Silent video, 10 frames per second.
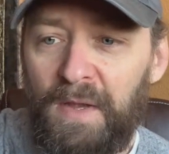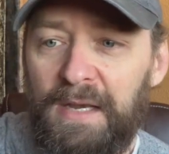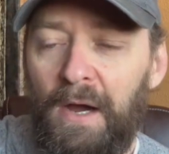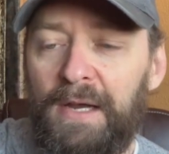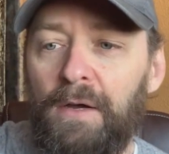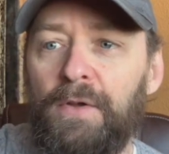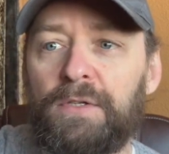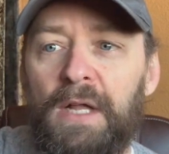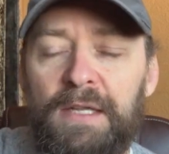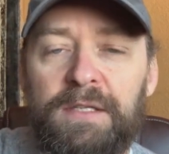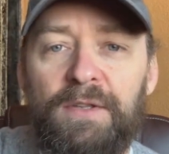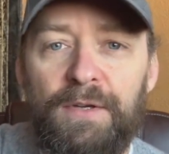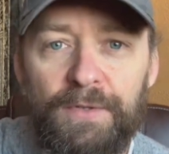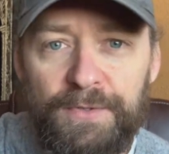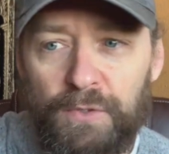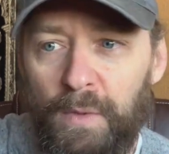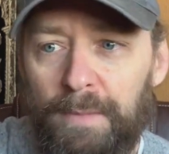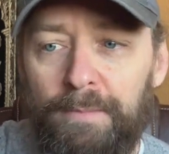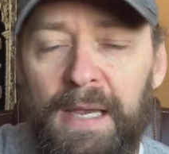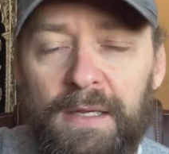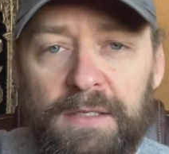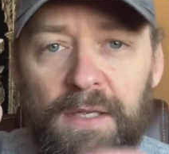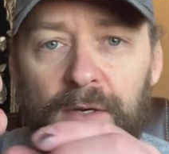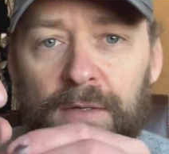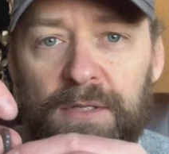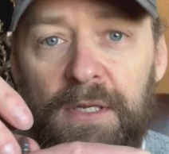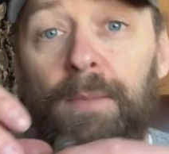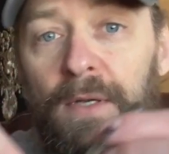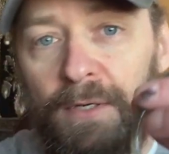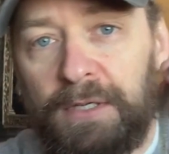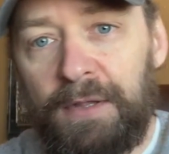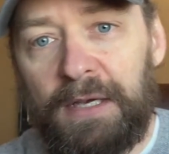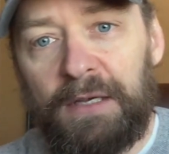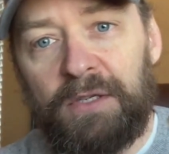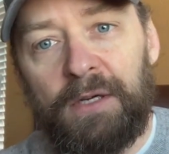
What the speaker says: Now I know there's lots of little swim baits that are similar to this,